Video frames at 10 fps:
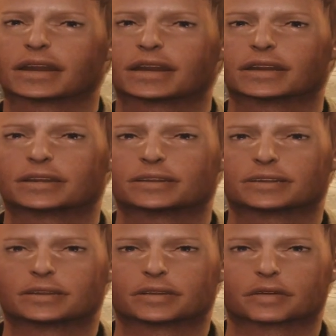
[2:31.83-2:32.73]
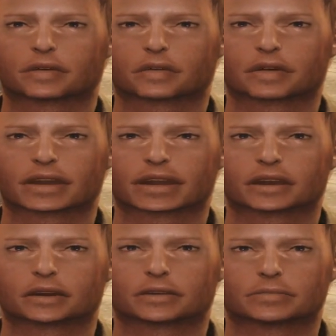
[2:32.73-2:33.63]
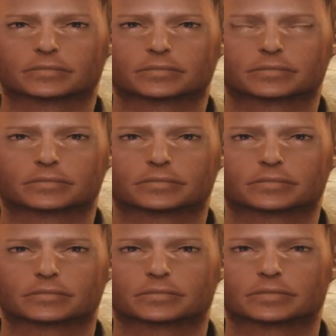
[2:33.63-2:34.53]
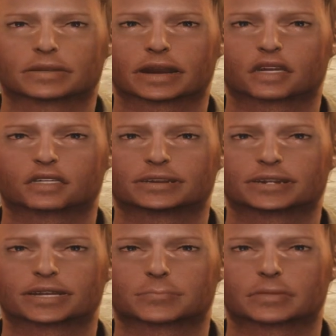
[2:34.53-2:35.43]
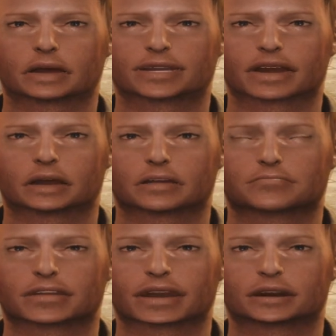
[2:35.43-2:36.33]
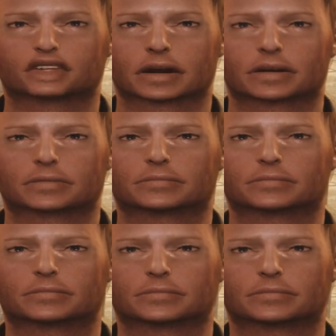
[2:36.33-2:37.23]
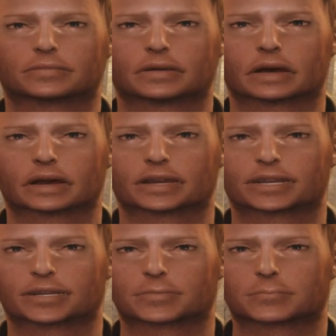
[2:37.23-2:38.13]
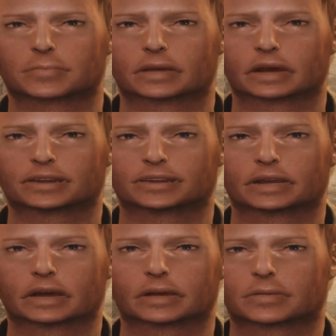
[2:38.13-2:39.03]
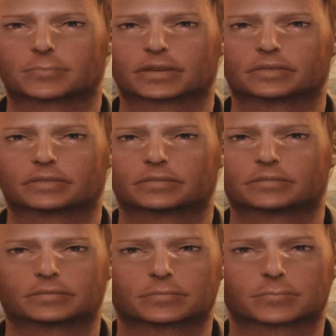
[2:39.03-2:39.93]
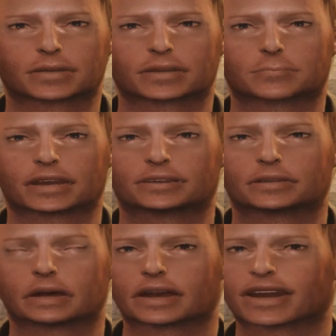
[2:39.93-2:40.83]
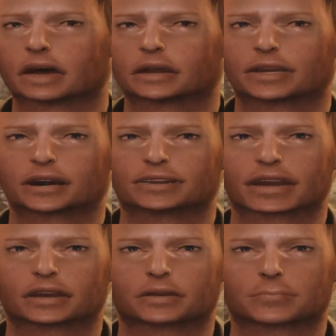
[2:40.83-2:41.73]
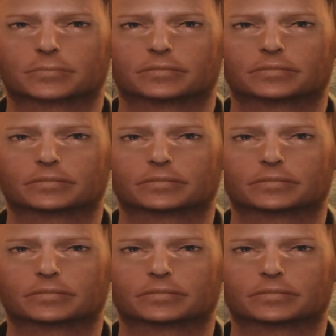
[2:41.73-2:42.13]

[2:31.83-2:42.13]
Yes, well, you seem like an adventurer. I, I made a big, big mistake and I need help.